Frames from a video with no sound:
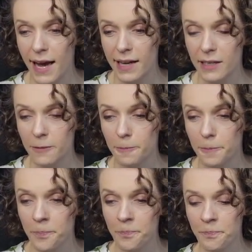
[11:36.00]
added.
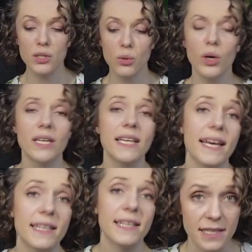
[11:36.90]
So what
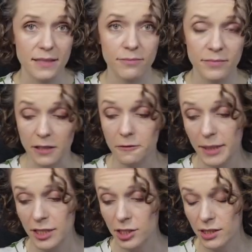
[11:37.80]
can this
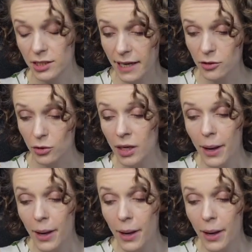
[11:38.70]
information tell you?